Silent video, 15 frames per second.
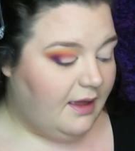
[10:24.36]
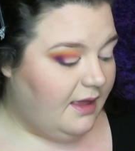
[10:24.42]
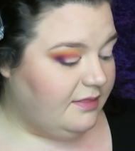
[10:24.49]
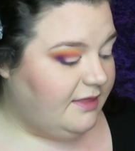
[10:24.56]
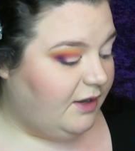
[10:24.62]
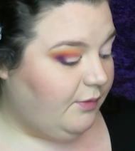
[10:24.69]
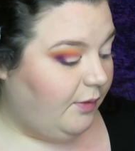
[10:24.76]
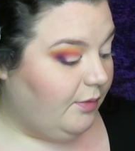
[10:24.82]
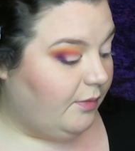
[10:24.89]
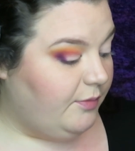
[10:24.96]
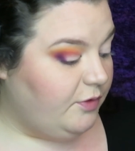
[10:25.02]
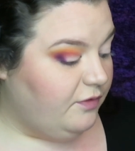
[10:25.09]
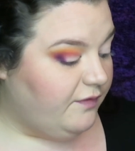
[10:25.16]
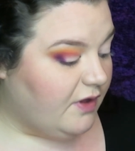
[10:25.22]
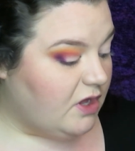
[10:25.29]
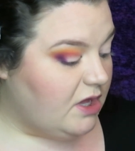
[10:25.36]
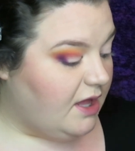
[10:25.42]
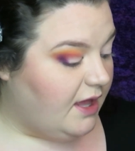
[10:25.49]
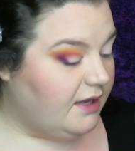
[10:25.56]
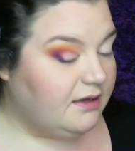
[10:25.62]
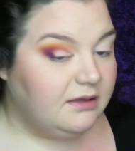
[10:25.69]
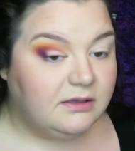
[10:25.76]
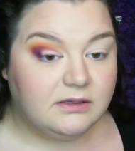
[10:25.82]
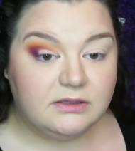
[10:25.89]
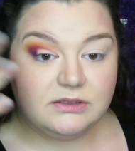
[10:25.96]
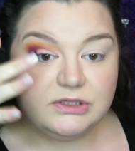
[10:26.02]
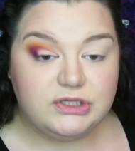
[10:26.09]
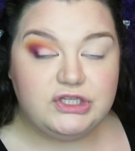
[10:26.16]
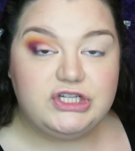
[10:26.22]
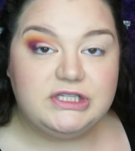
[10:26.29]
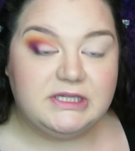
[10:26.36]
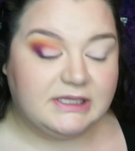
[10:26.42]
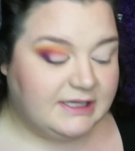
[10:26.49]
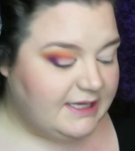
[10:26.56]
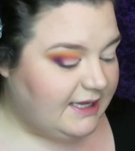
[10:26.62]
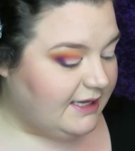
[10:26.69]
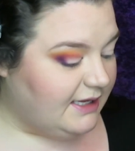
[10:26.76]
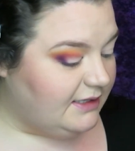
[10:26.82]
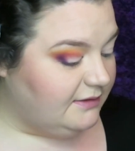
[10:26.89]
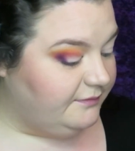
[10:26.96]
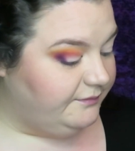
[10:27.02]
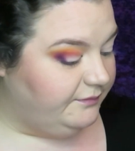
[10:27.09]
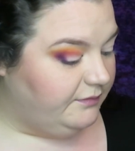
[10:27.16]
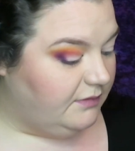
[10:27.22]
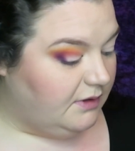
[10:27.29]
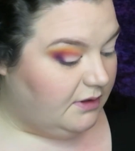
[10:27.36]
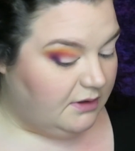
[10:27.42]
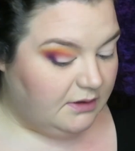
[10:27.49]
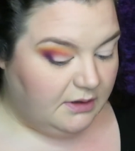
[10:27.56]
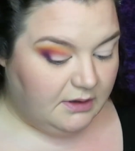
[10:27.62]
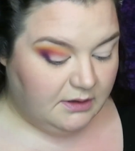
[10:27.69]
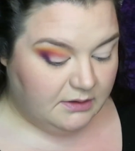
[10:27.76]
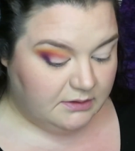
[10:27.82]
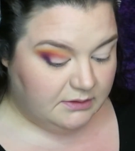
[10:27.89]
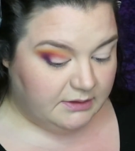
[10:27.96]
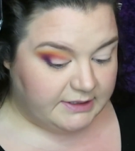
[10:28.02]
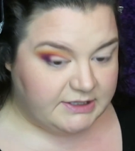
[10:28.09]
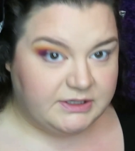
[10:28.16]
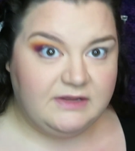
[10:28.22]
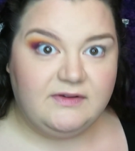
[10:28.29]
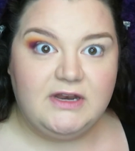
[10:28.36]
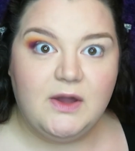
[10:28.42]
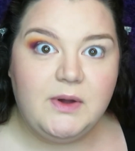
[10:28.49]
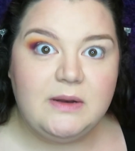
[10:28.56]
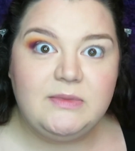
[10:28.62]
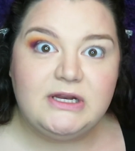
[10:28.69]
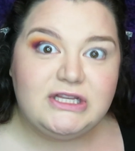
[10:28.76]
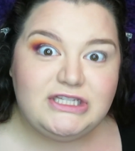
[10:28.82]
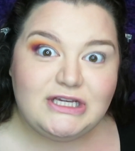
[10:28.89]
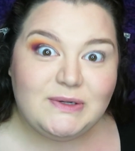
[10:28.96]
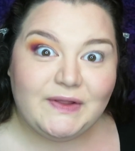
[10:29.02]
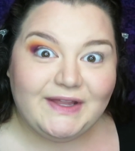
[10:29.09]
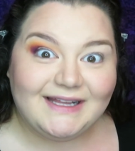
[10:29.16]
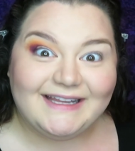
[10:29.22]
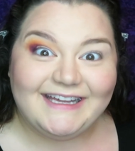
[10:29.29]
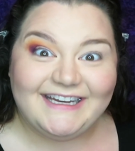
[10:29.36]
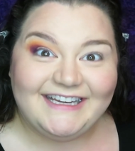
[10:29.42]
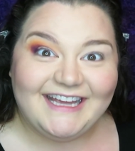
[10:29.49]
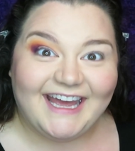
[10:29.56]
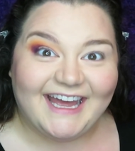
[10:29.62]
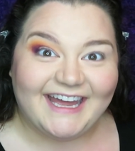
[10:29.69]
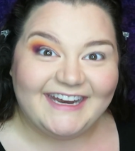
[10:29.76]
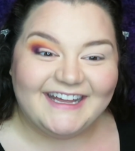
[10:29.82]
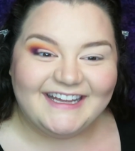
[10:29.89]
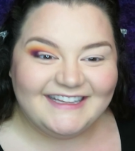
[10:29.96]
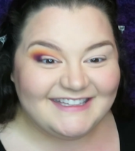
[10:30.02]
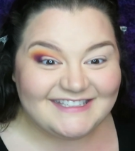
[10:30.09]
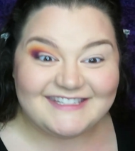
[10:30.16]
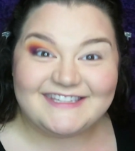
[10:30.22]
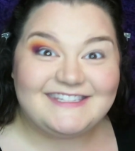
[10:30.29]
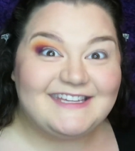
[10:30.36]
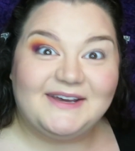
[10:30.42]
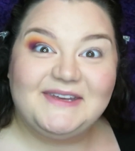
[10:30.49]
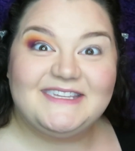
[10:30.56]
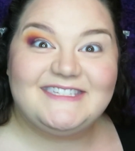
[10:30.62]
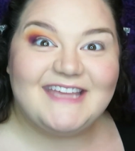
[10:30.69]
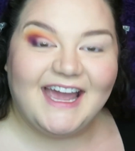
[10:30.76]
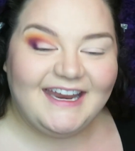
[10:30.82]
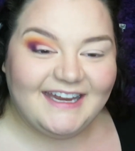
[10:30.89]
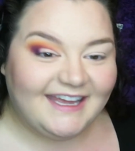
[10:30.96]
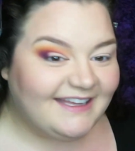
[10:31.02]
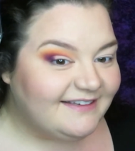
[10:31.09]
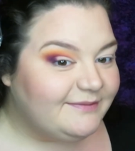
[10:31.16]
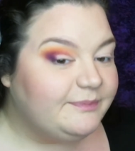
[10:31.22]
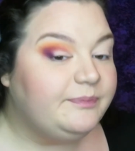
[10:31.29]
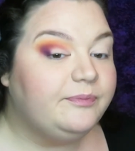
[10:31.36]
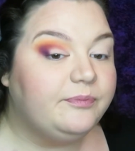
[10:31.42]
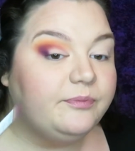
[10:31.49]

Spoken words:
And then we will move on to the lid. I don't even know what I'm gonna do on the lid yet. This is so exciting.